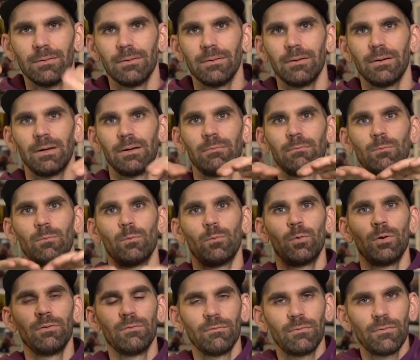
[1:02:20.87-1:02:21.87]
And
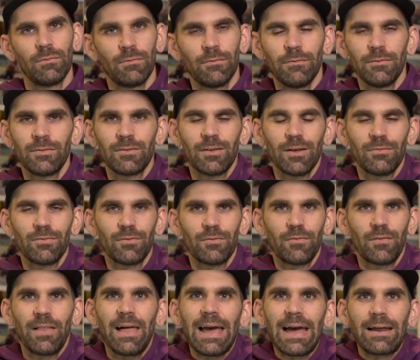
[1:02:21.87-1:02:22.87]
when stuff's
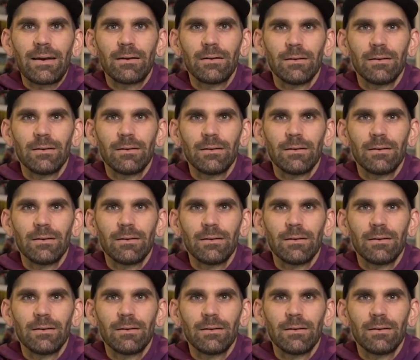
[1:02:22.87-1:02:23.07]
flat